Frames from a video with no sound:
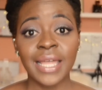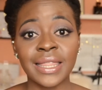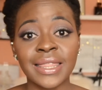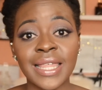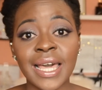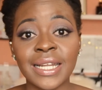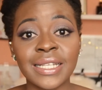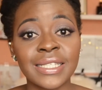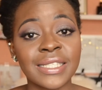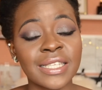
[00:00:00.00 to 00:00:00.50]
And
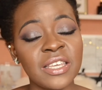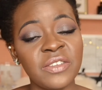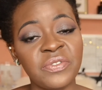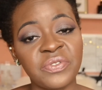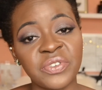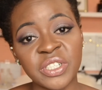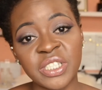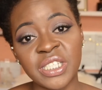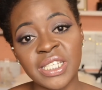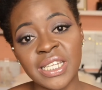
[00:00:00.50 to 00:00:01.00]
that is it
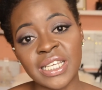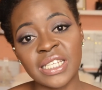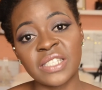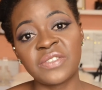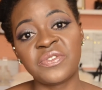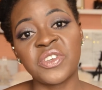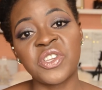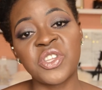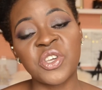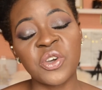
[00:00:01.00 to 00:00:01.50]
for today's
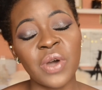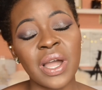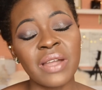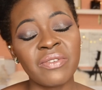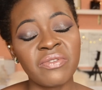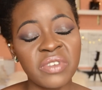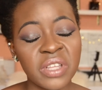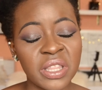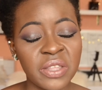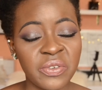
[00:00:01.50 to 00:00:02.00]
video. I
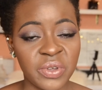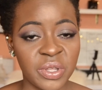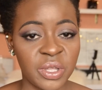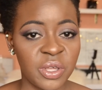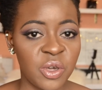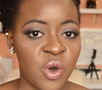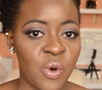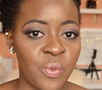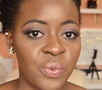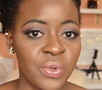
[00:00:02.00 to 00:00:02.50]

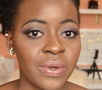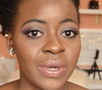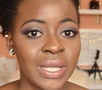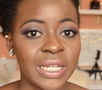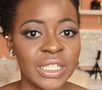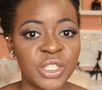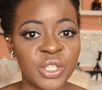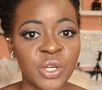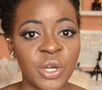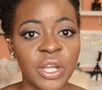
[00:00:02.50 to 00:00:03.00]
really hope you
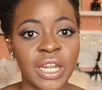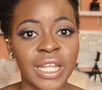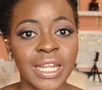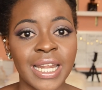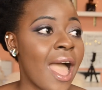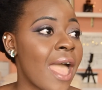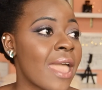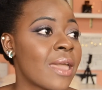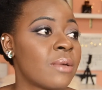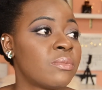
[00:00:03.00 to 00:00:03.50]
enjoyed it.
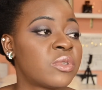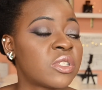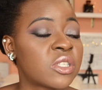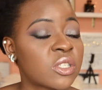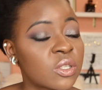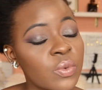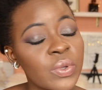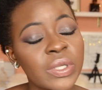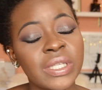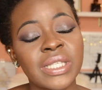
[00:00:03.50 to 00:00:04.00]
I am
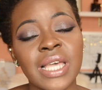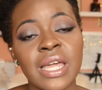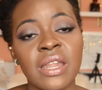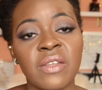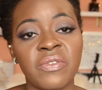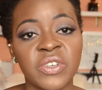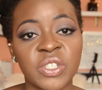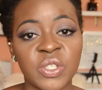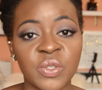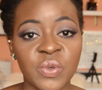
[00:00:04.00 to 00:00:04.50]
so
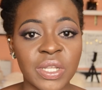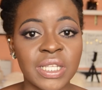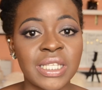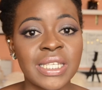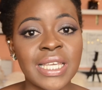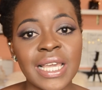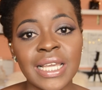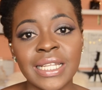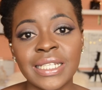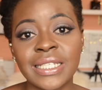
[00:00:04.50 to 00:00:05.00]
excited for
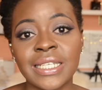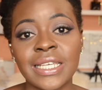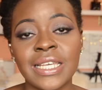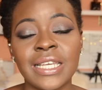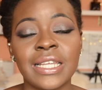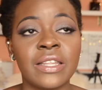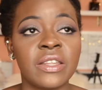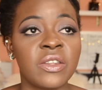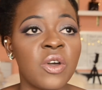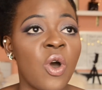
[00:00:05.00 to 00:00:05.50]

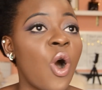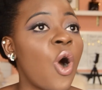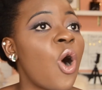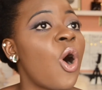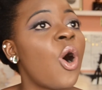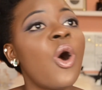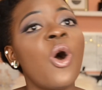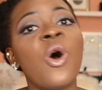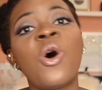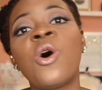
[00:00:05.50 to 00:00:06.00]
2018 and
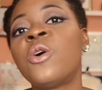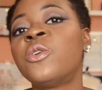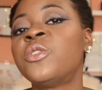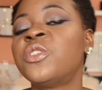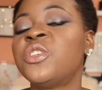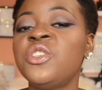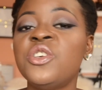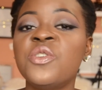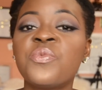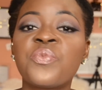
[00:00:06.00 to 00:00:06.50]
all
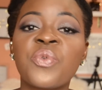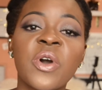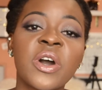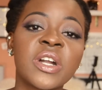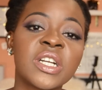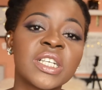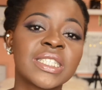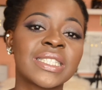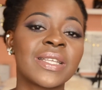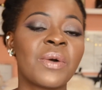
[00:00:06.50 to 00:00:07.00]
the new
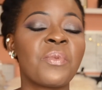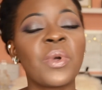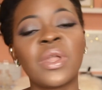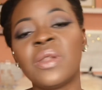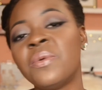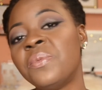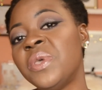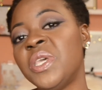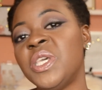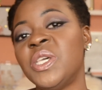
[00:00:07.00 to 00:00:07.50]
products I'm going
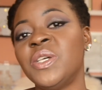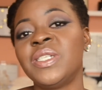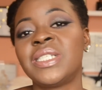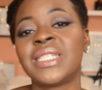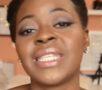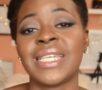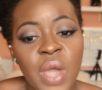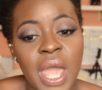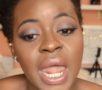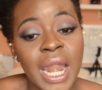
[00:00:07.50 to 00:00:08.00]
to be
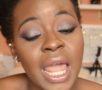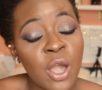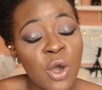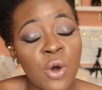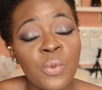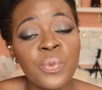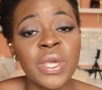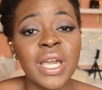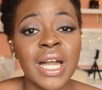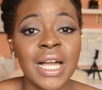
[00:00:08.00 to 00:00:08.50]
using. And I
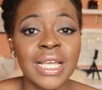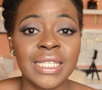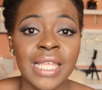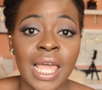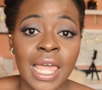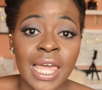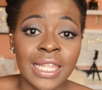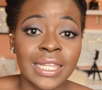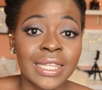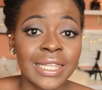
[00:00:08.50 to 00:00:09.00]
hope you guys
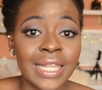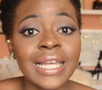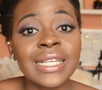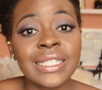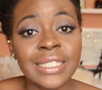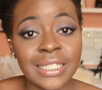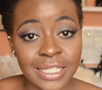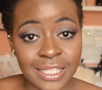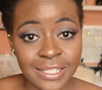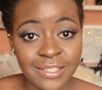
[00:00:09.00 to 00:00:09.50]

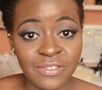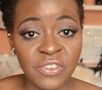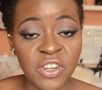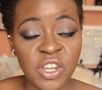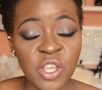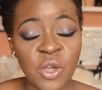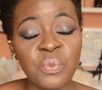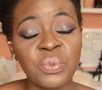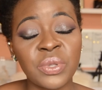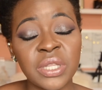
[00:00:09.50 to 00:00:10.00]
liked this
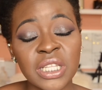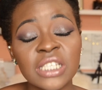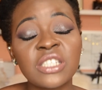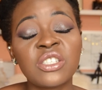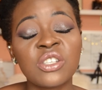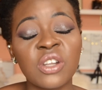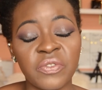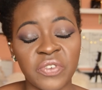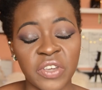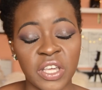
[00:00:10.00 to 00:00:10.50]
video. Please
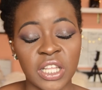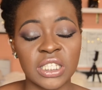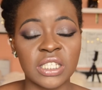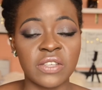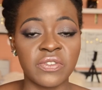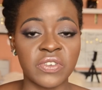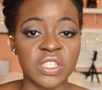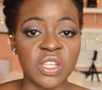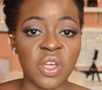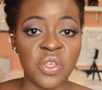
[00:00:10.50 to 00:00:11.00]
do not forget to
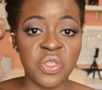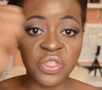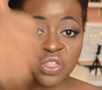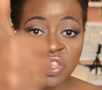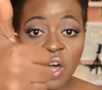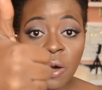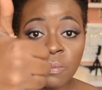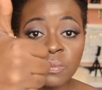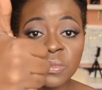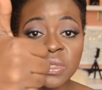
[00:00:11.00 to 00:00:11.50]
give us a
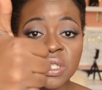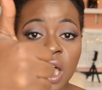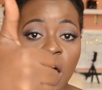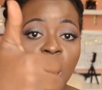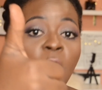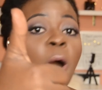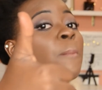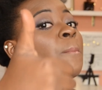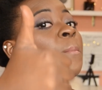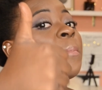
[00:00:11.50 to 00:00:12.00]
thumbs
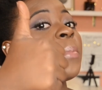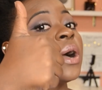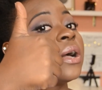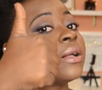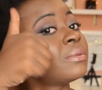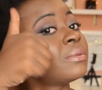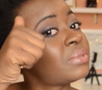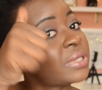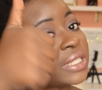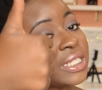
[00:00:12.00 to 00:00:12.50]
up.
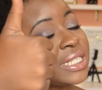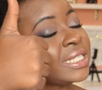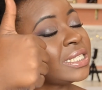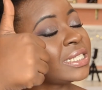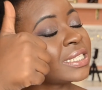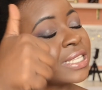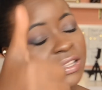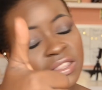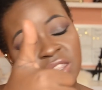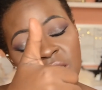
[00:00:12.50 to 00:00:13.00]

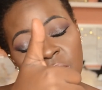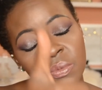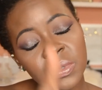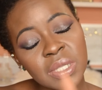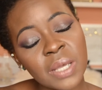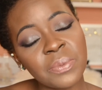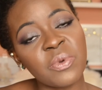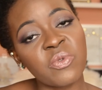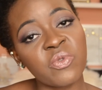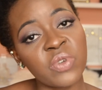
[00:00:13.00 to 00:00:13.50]
Please, a thumbs
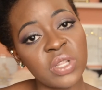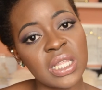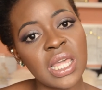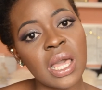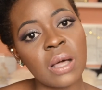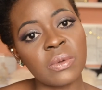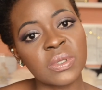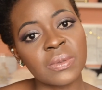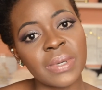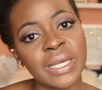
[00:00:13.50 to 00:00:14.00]
up. It really
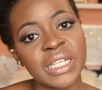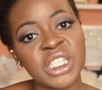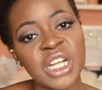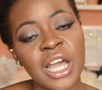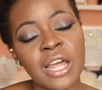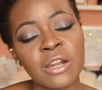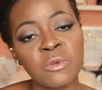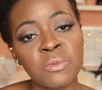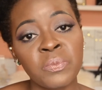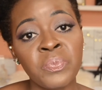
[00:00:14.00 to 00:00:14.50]
helps my
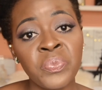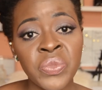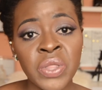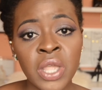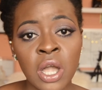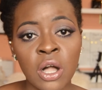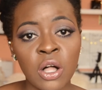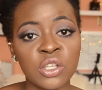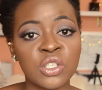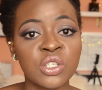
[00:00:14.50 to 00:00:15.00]
channel.
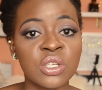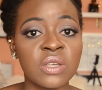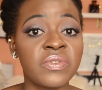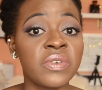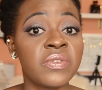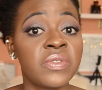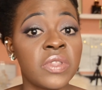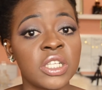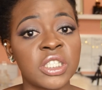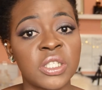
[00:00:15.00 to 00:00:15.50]
Also, if
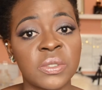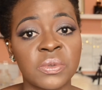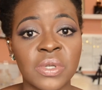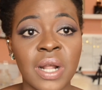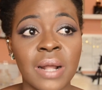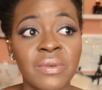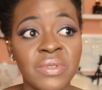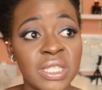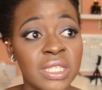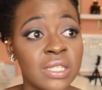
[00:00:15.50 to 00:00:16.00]
you've not
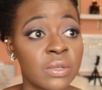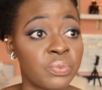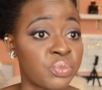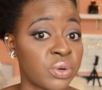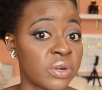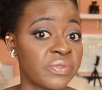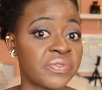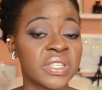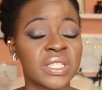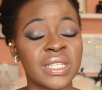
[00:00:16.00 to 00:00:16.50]
subscribed, this is a
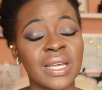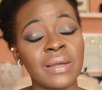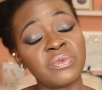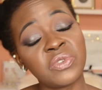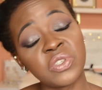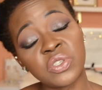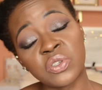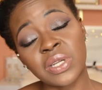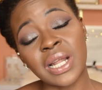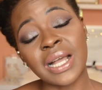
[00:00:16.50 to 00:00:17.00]
perfect time
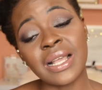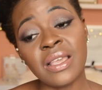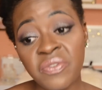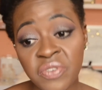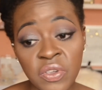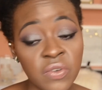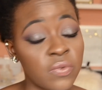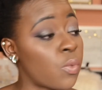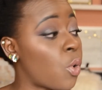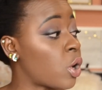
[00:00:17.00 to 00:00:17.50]
to do that. If
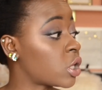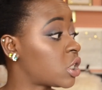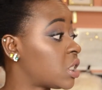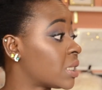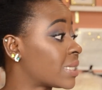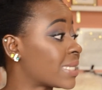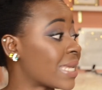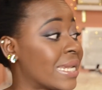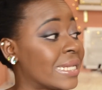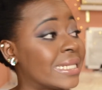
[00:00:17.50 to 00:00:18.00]
you've watched
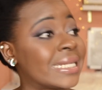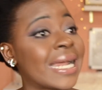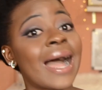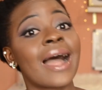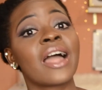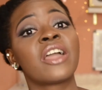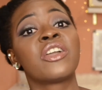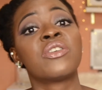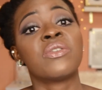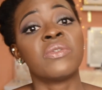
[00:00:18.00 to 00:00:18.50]
this
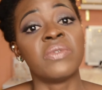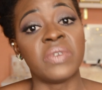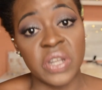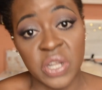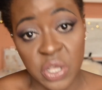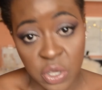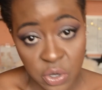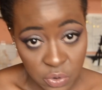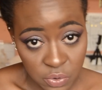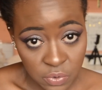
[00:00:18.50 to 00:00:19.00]
entire
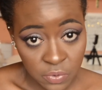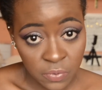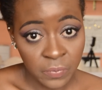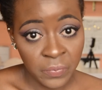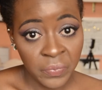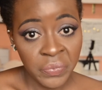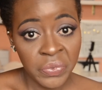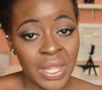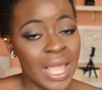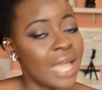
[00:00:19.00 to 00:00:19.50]
video
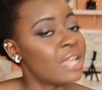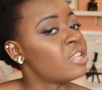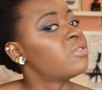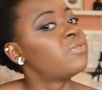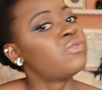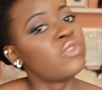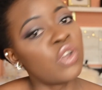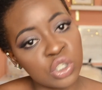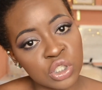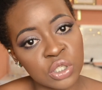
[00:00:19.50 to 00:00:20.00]
and
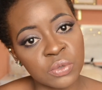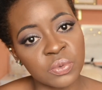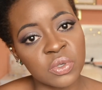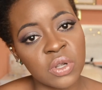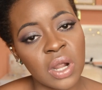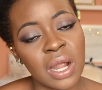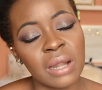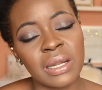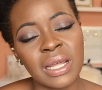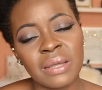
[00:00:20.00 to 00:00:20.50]
you've not
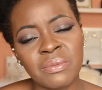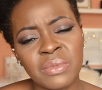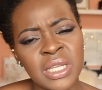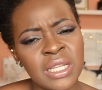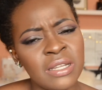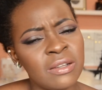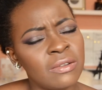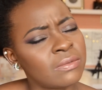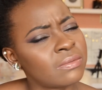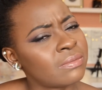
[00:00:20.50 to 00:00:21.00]
subscribed, I
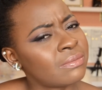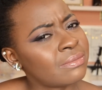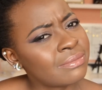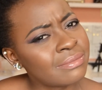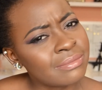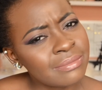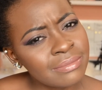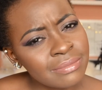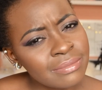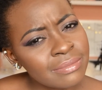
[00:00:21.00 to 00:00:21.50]
mean,
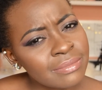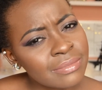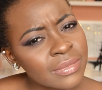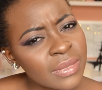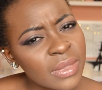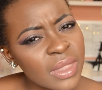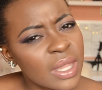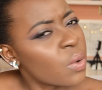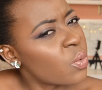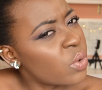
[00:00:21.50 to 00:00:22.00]

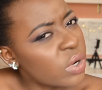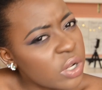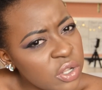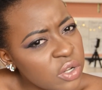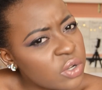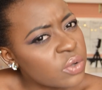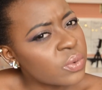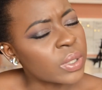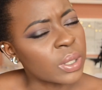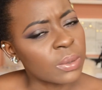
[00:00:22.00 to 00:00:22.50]
what are
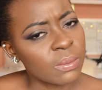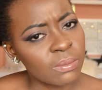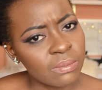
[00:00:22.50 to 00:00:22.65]
you doing?